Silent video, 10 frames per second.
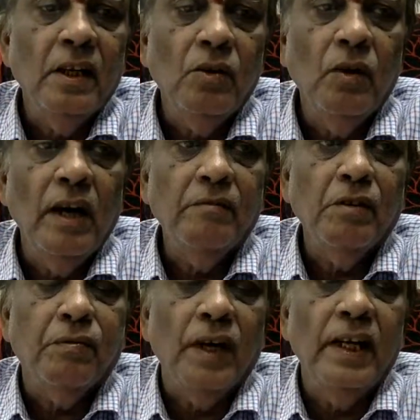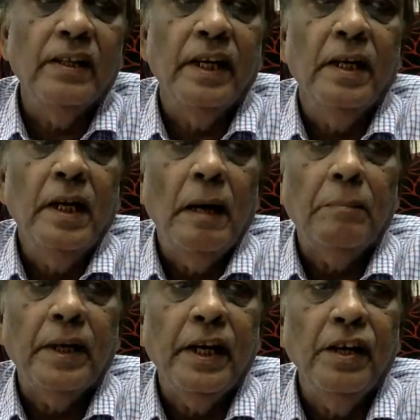You will have to file the
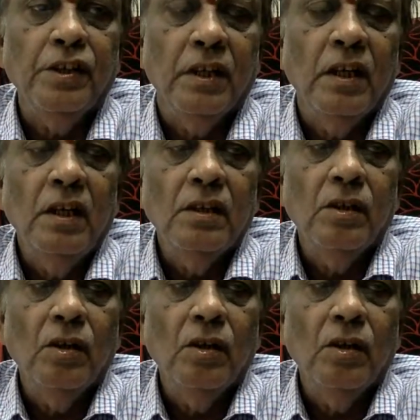application to